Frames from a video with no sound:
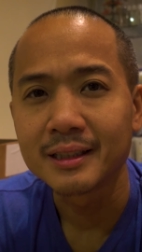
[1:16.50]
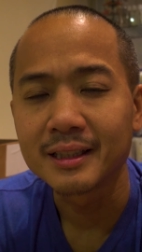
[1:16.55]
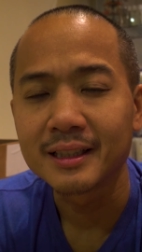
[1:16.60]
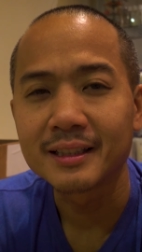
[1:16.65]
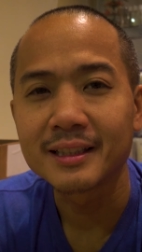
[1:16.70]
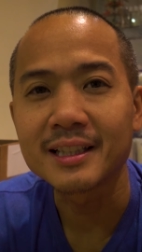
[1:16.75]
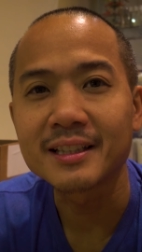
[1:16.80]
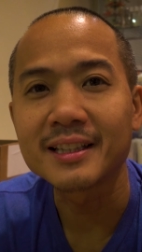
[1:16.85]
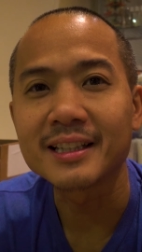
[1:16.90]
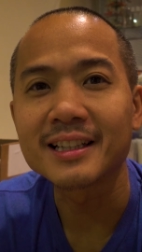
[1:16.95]

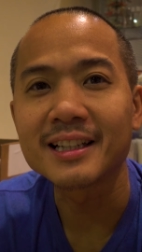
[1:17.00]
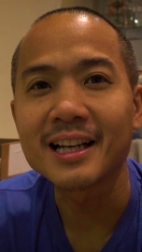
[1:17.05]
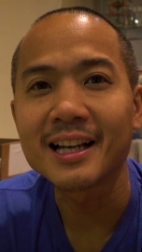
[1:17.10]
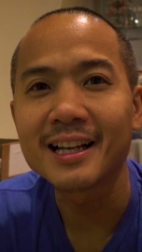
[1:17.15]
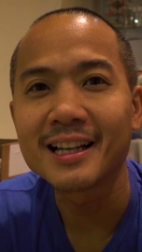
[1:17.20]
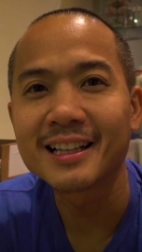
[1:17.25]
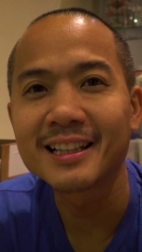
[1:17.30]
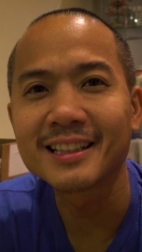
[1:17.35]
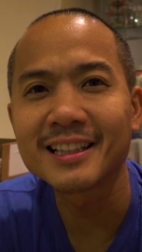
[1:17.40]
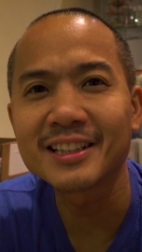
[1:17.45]
nothing
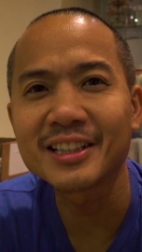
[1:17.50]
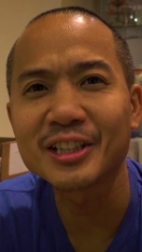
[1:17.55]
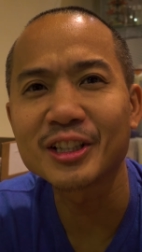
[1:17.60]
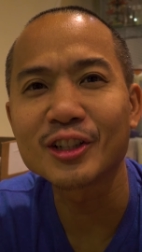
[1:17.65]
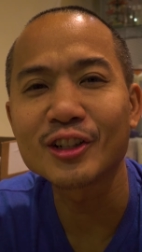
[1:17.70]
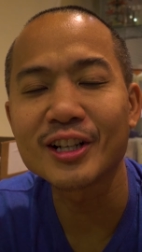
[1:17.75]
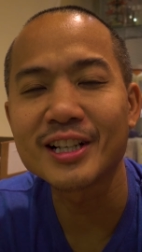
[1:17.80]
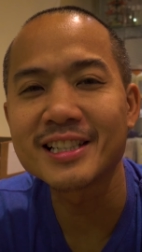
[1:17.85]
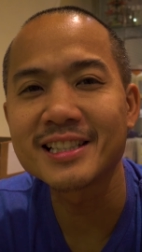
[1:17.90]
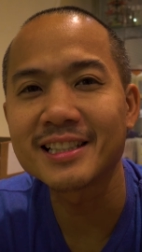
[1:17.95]

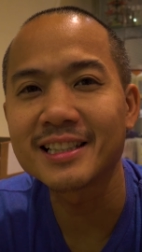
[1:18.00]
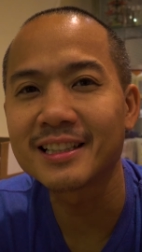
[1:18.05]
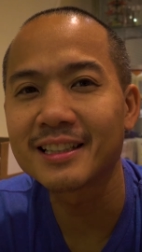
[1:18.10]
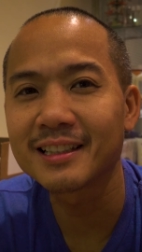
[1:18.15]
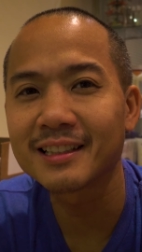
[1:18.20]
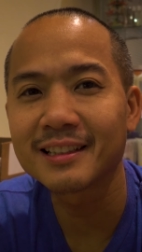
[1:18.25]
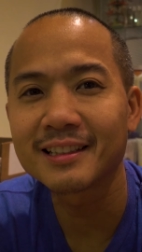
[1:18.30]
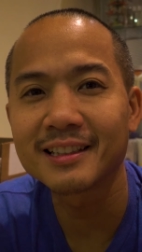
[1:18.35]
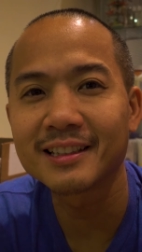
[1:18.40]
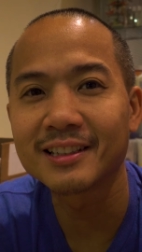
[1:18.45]

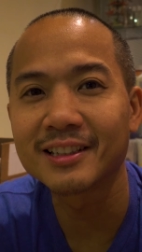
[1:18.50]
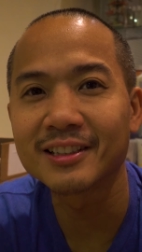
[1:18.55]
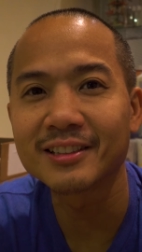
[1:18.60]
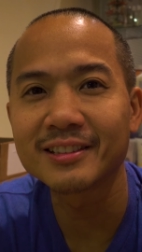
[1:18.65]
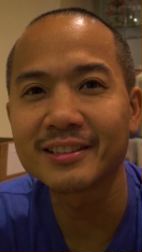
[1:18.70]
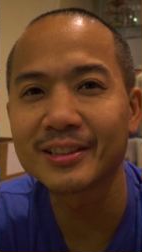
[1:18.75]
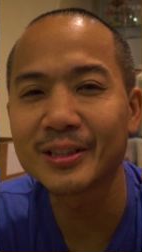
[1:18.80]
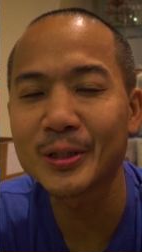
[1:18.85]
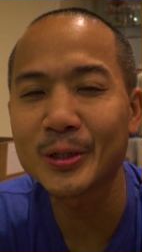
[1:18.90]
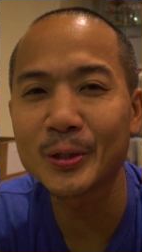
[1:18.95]
crazy.
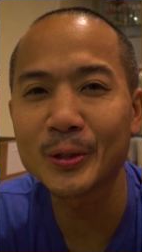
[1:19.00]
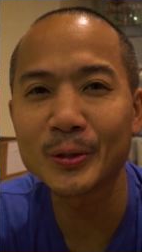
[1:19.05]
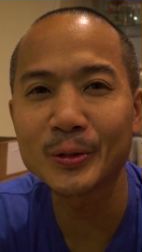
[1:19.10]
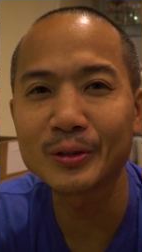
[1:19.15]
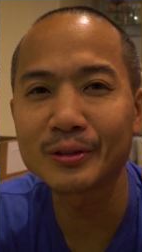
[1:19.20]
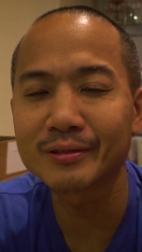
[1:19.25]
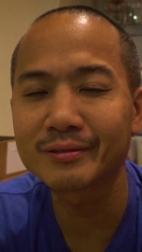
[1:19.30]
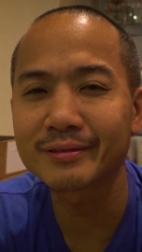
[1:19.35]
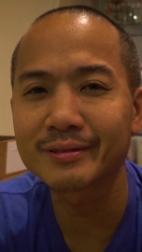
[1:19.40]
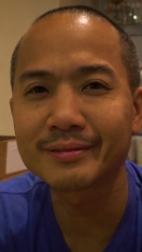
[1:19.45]

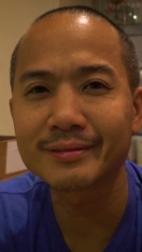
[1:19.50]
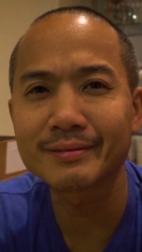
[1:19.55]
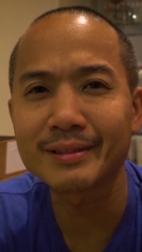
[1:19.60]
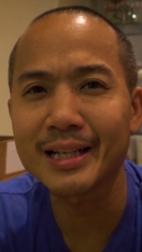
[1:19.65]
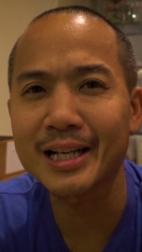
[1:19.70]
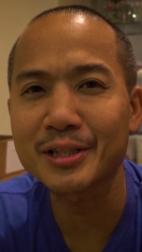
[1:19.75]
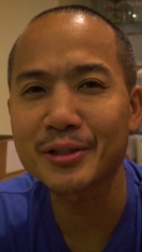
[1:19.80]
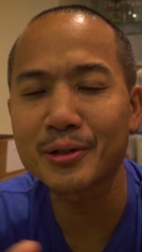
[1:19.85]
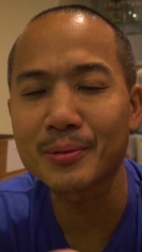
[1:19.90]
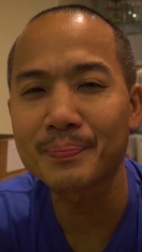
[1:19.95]
No
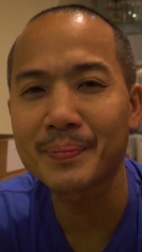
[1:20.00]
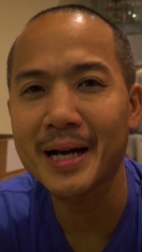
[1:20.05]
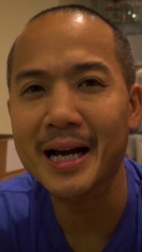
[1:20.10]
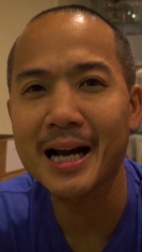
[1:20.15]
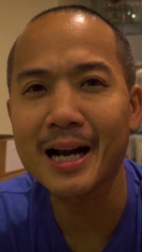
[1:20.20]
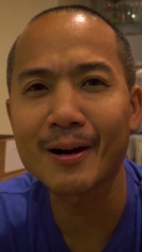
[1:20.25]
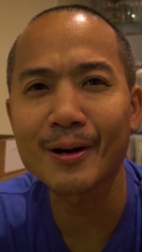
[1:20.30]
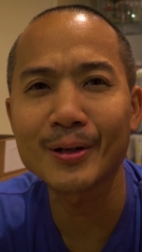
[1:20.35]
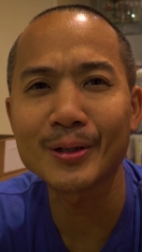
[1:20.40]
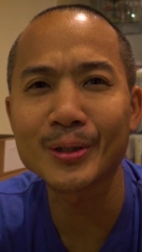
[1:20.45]
extra
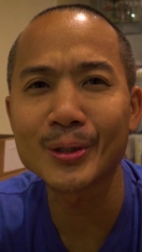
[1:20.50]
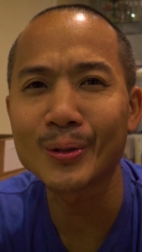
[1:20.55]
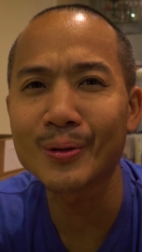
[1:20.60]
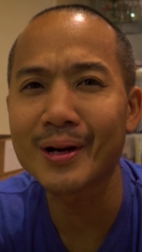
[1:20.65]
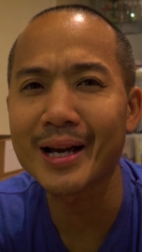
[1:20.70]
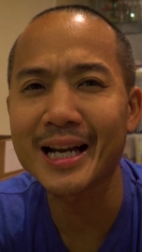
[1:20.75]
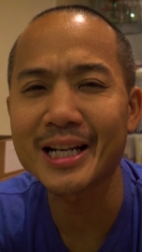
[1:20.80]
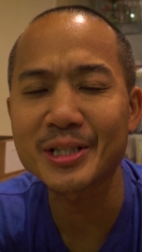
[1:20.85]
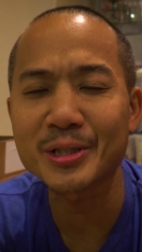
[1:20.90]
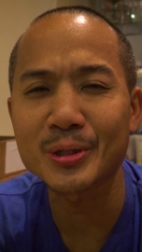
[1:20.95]
power, no
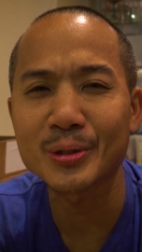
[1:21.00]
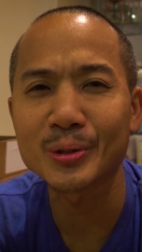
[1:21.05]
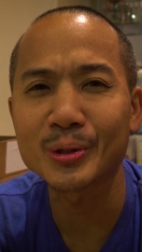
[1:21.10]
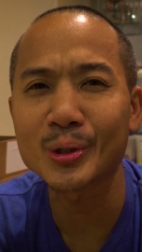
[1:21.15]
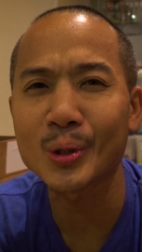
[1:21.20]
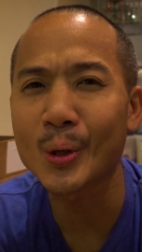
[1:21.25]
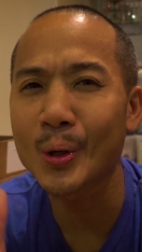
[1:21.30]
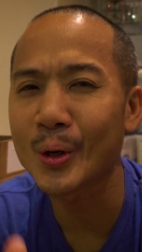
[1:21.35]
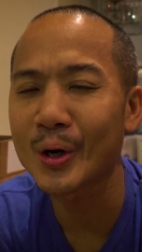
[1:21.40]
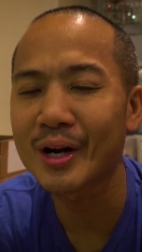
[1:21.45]
extra
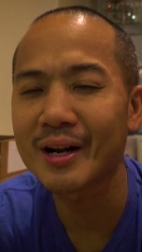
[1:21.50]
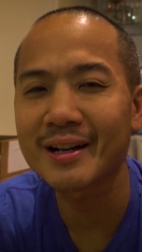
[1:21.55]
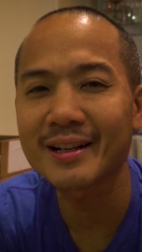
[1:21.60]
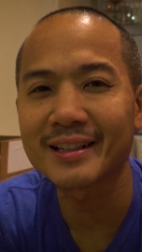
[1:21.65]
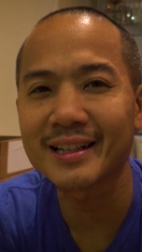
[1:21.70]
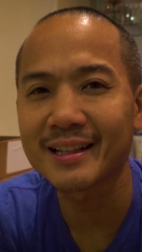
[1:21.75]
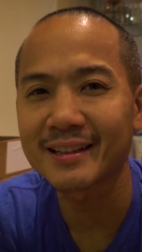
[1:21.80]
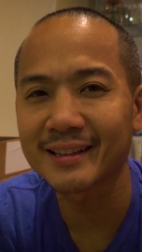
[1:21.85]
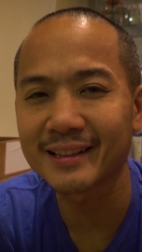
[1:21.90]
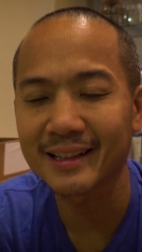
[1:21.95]

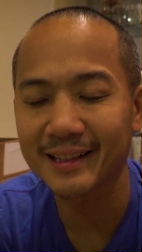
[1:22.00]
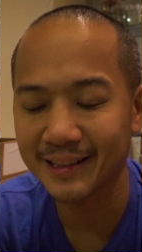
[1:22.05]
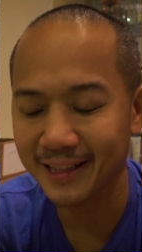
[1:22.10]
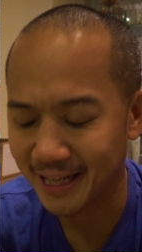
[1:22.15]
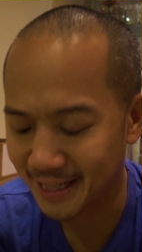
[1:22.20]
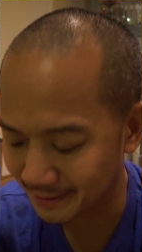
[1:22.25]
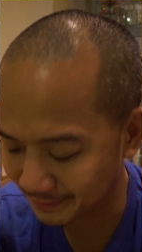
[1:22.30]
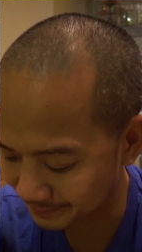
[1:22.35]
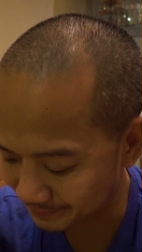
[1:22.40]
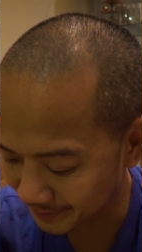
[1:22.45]
torque, nothing like that.